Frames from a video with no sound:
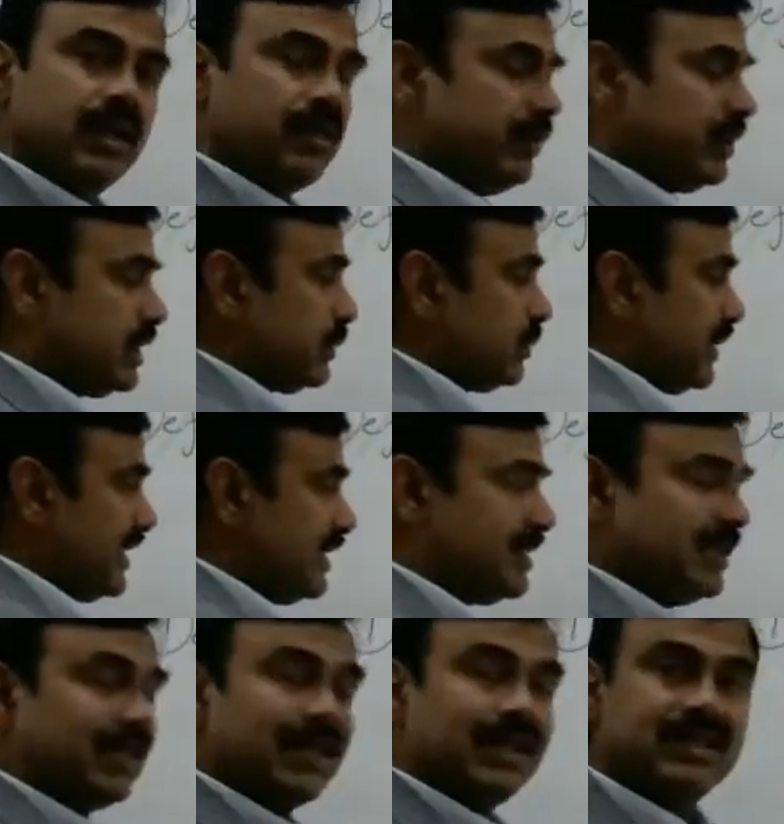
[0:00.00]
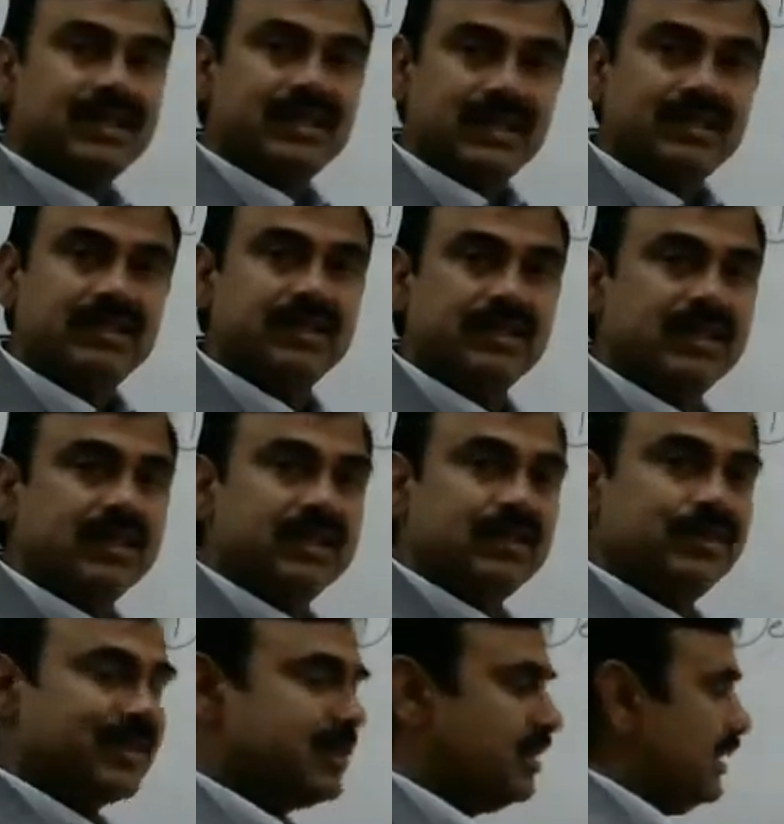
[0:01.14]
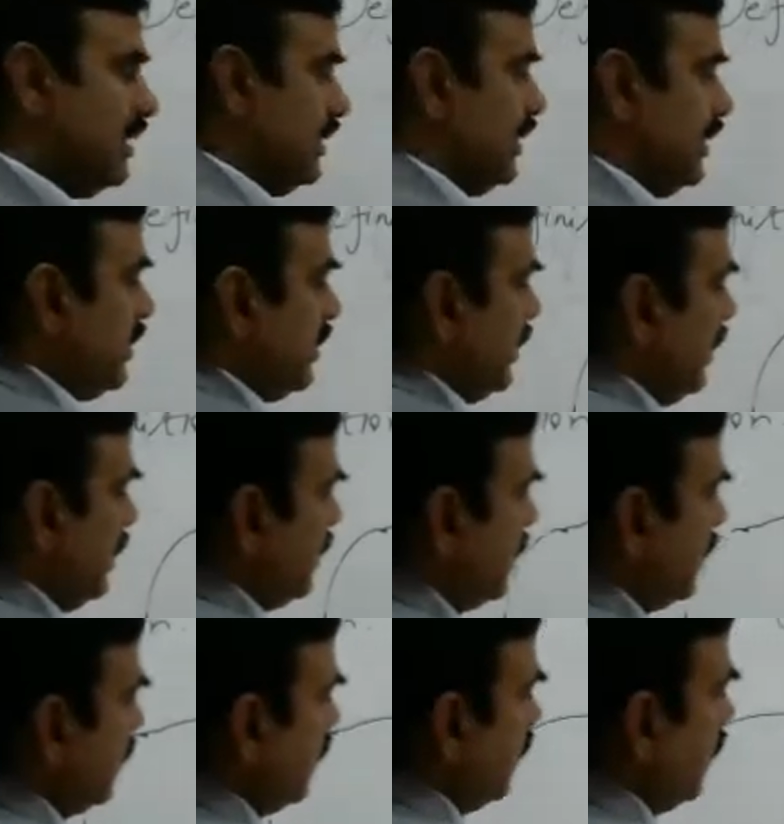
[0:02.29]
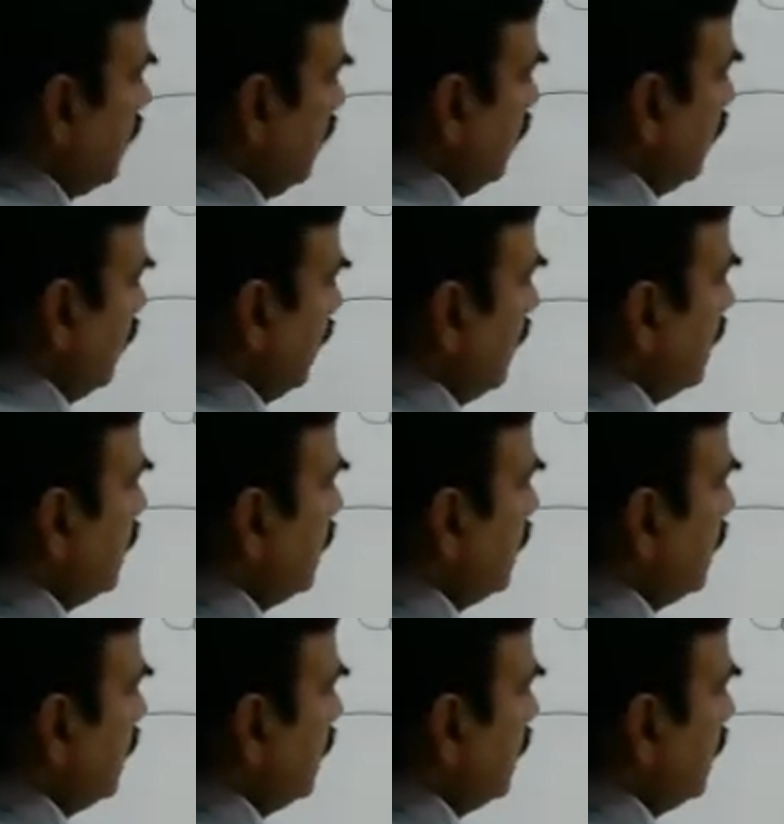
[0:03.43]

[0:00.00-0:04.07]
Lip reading: which is present at the center, especially this is known as